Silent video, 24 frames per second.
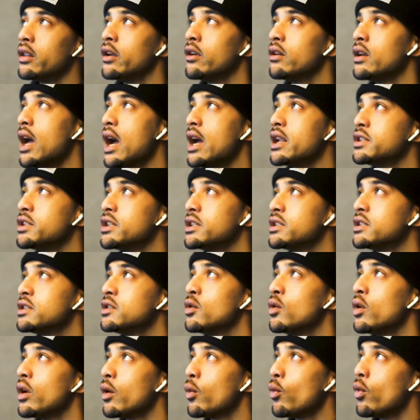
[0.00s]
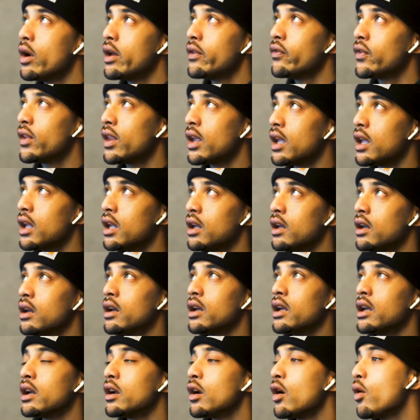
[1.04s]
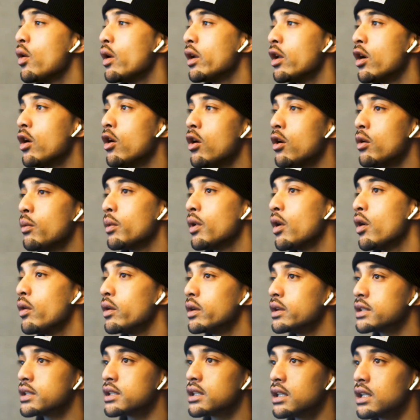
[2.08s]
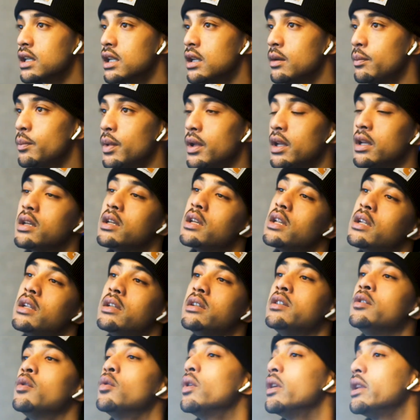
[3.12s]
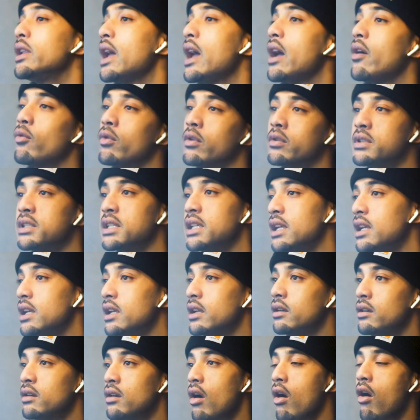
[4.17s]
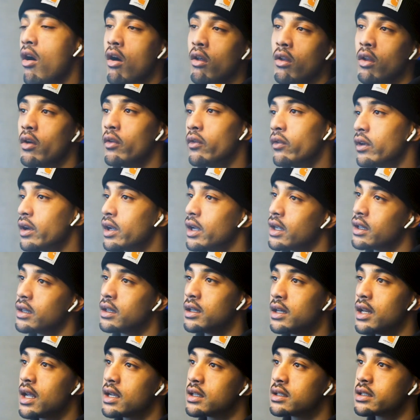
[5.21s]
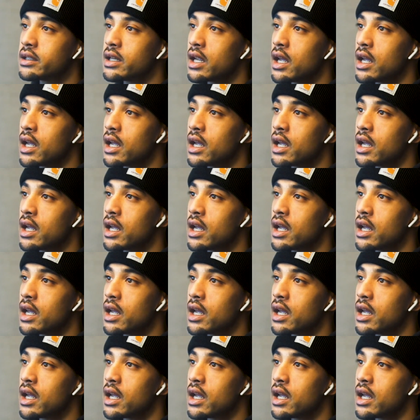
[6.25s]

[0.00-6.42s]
they're not just doing one thing and going home, going to sleep, and then doing that routine all over again the next